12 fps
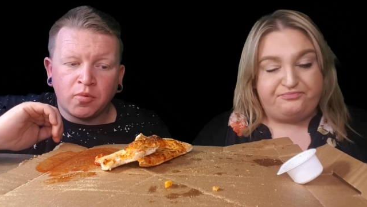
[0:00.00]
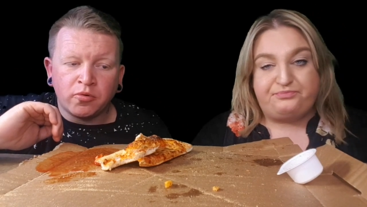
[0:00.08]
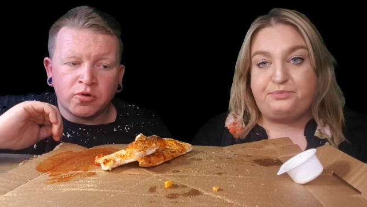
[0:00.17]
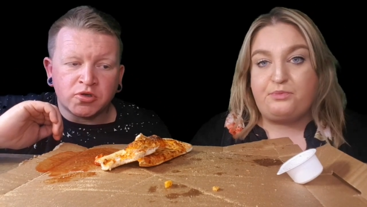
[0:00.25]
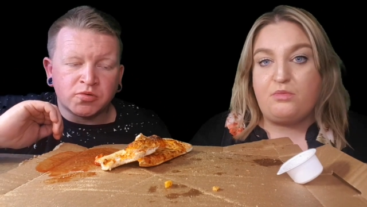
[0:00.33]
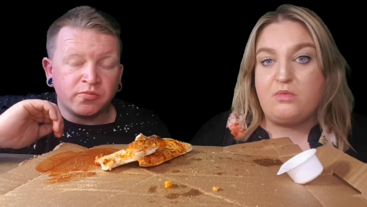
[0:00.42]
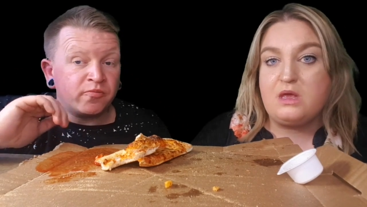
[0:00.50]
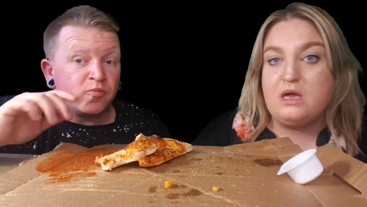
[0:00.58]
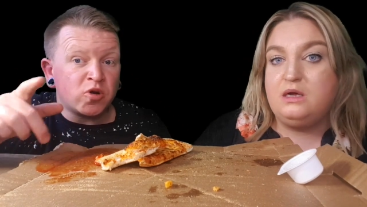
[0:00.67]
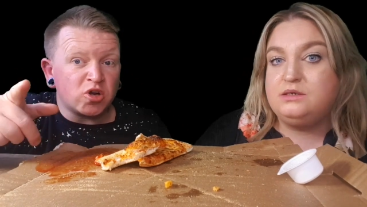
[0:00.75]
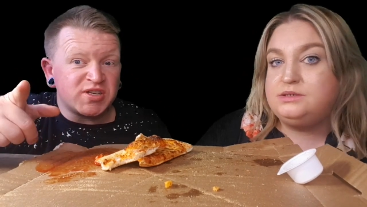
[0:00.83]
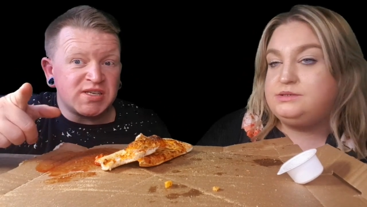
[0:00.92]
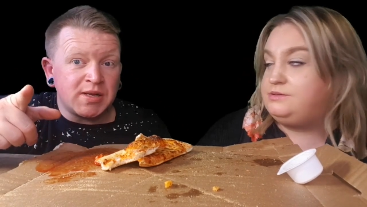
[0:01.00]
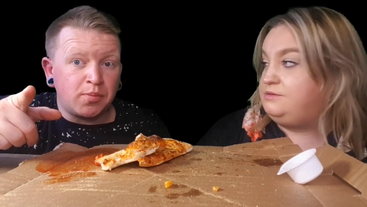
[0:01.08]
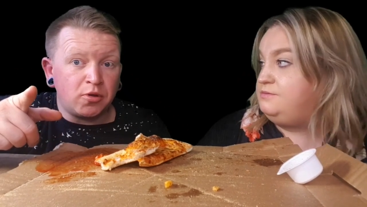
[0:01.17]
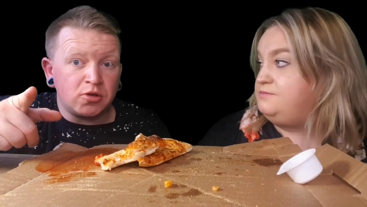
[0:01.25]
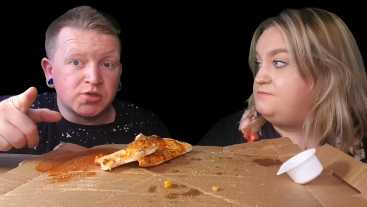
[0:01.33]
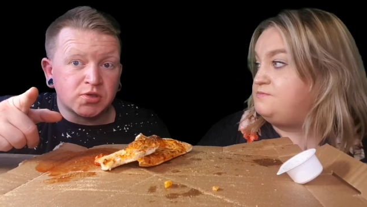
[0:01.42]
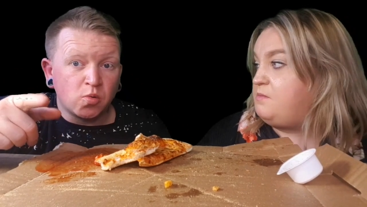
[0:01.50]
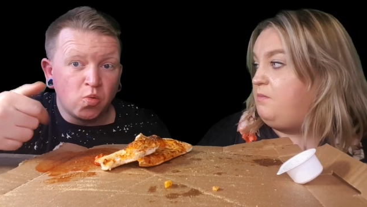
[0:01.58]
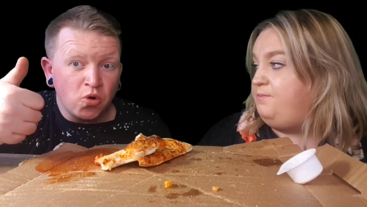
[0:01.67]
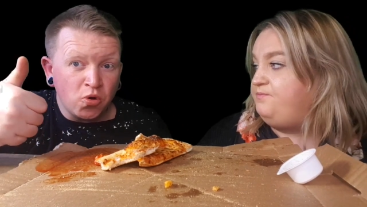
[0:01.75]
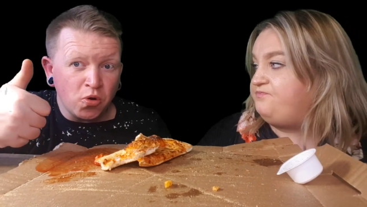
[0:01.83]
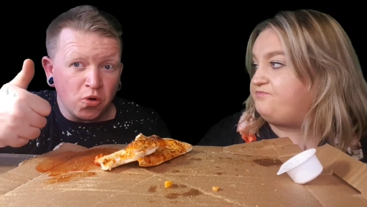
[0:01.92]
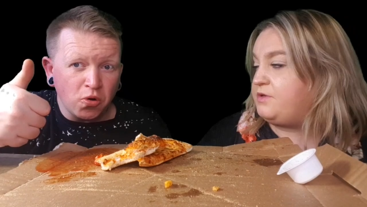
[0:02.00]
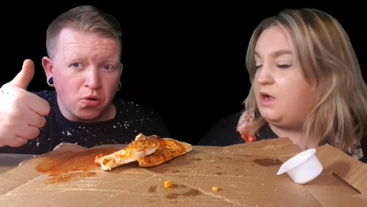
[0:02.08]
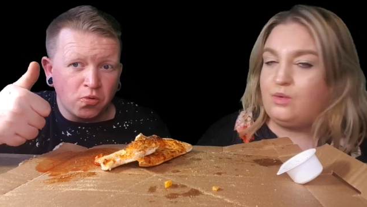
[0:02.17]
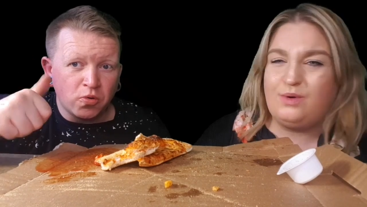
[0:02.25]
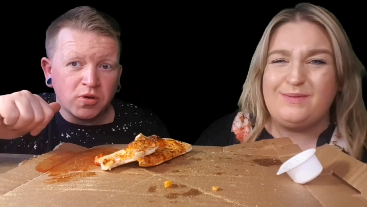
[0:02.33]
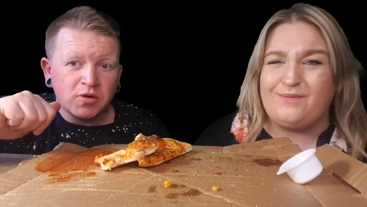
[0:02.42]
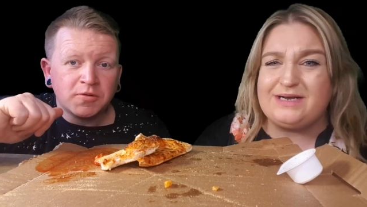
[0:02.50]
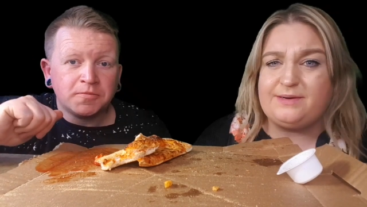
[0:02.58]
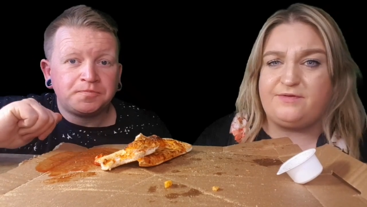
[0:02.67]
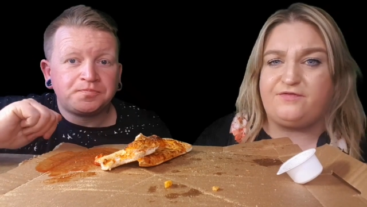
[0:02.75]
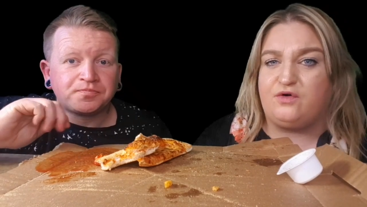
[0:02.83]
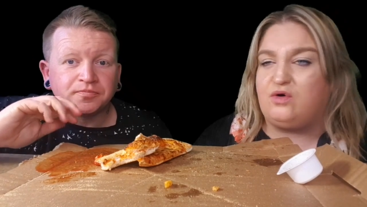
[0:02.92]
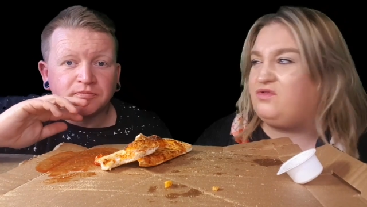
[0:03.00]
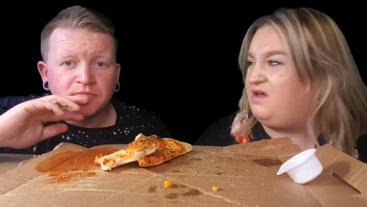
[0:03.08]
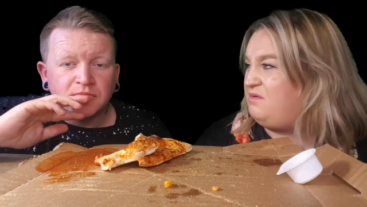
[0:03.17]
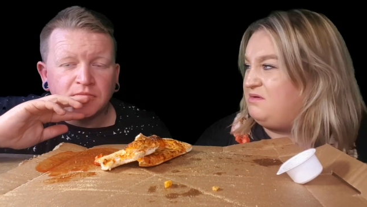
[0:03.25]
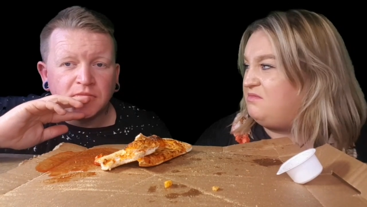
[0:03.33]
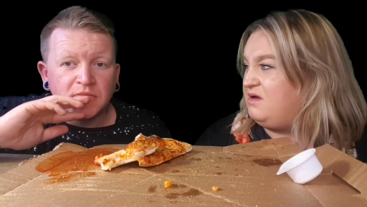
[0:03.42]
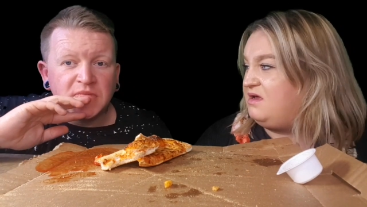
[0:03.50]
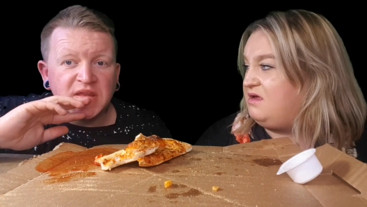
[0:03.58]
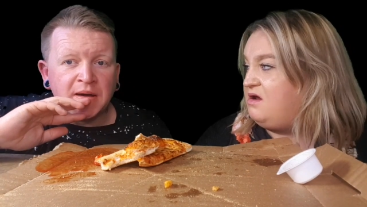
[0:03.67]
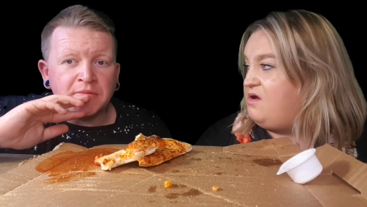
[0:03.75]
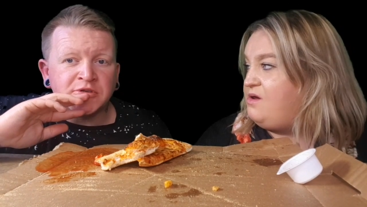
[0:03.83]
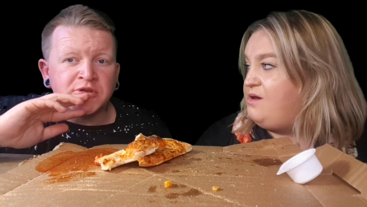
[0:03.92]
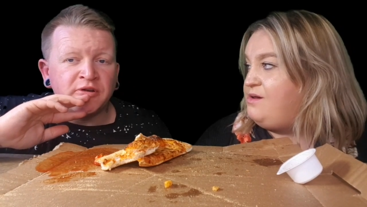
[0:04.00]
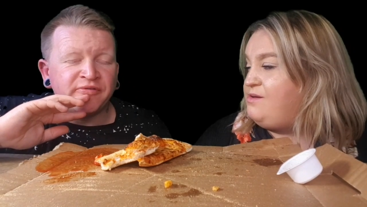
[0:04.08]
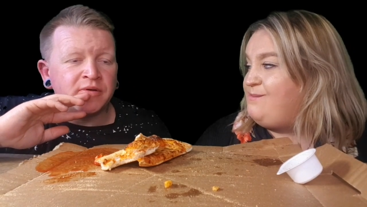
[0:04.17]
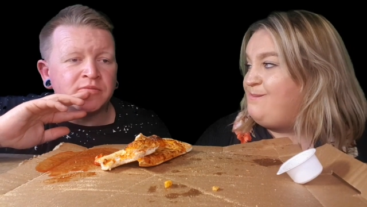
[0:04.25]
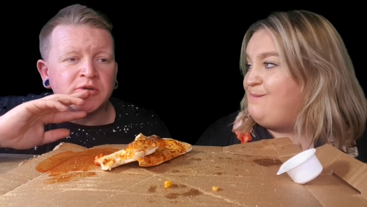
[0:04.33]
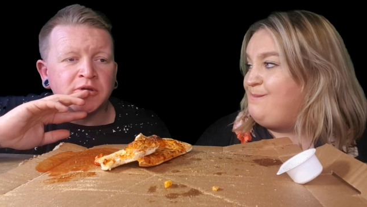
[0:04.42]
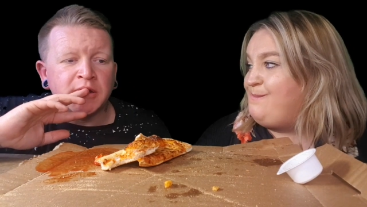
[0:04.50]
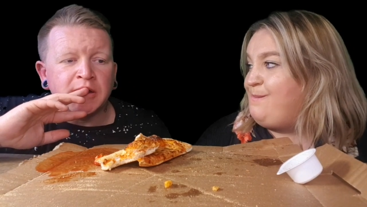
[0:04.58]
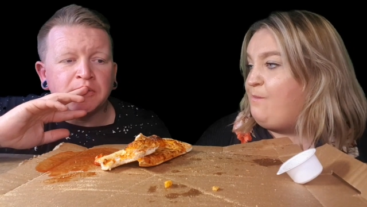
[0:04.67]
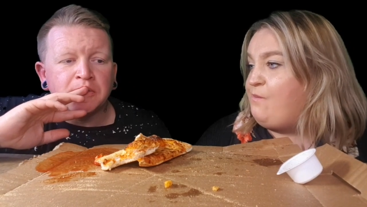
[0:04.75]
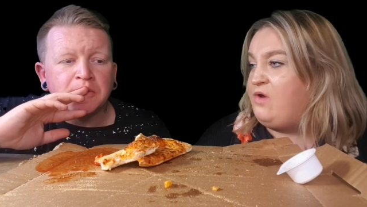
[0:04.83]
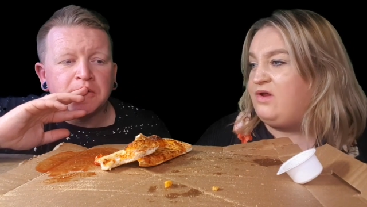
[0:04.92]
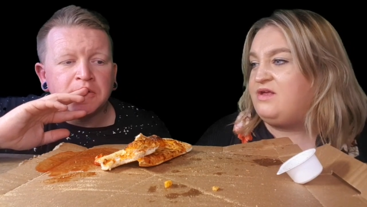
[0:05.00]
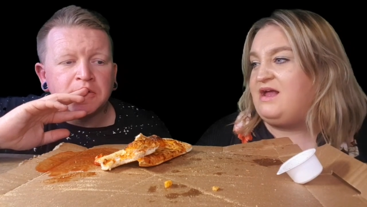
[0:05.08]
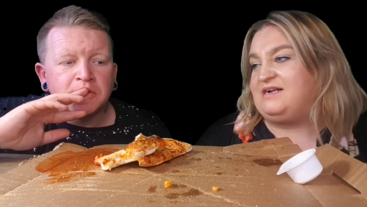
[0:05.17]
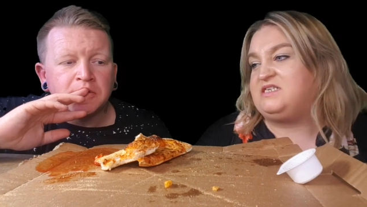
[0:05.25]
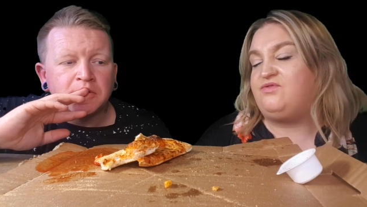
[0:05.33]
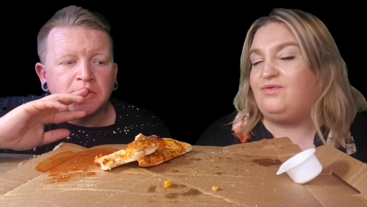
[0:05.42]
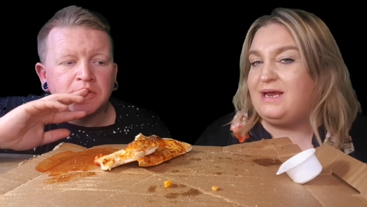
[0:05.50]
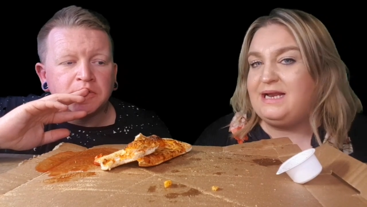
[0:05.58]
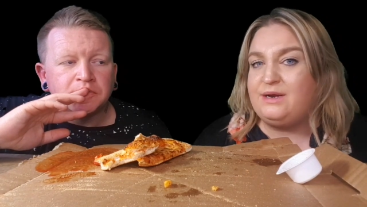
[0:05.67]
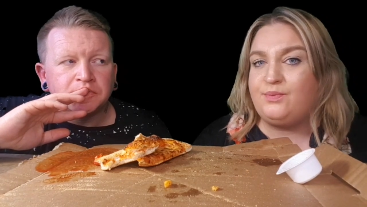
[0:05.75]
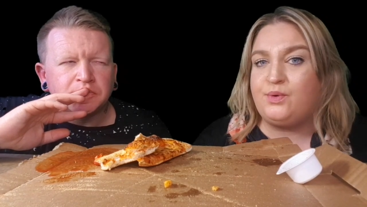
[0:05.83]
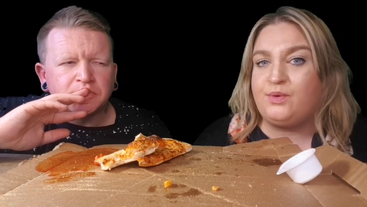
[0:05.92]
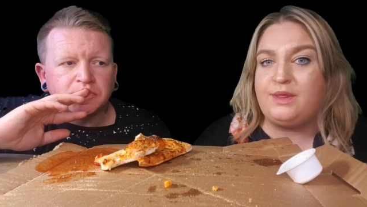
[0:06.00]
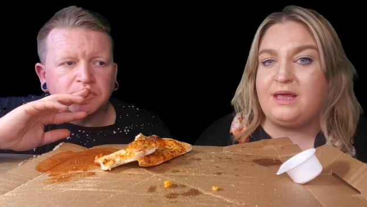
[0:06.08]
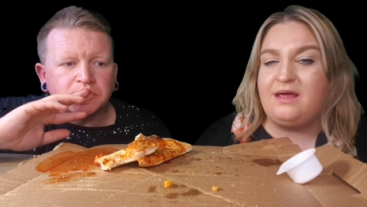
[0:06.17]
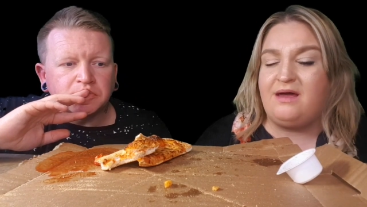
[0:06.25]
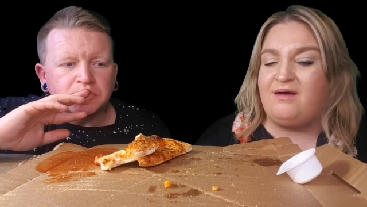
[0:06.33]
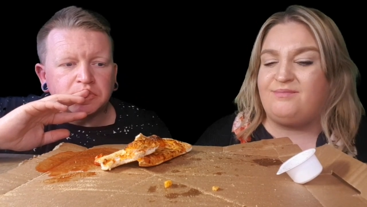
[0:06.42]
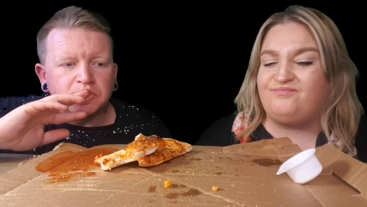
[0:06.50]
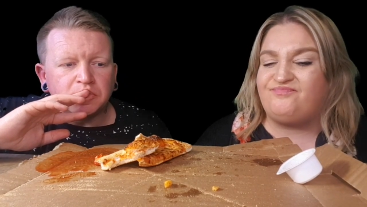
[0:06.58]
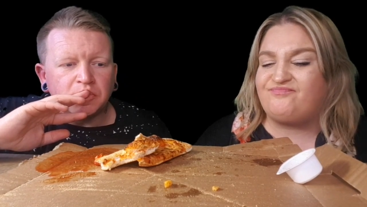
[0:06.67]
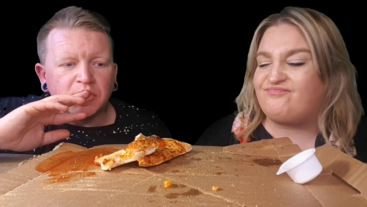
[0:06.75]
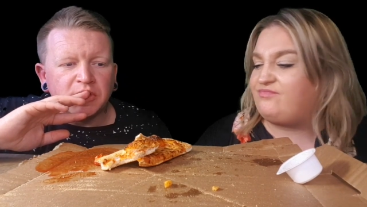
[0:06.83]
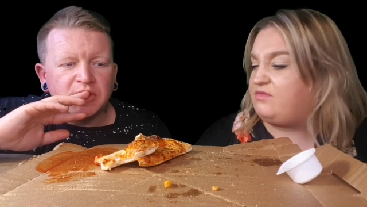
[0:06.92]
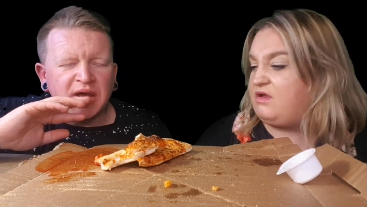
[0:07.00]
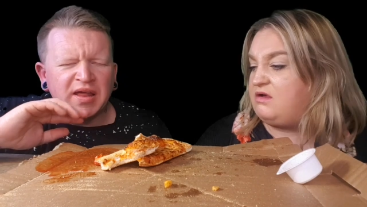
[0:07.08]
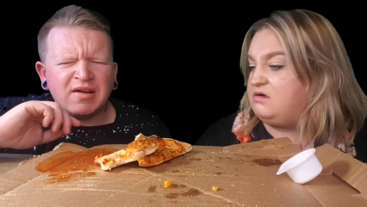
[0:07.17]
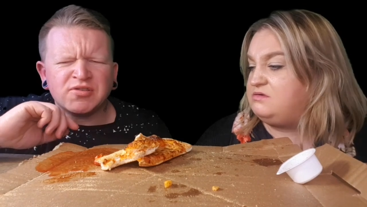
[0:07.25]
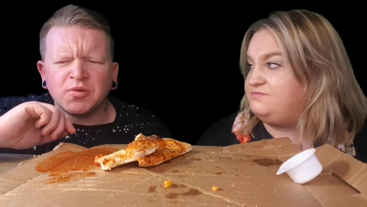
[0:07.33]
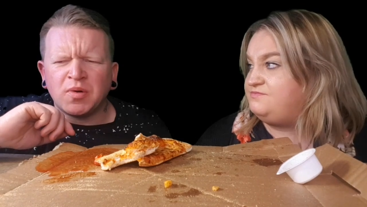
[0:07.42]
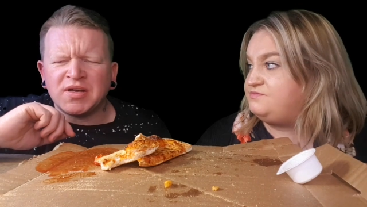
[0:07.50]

Speaker 1: got Disney Plus.
Speaker 2: Woohoo! We've had it before, though, haven't
Speaker 1: we? Yeah, there's new films on there.
Speaker 2: I only had it really for the. Yeah,
Speaker 1: that was a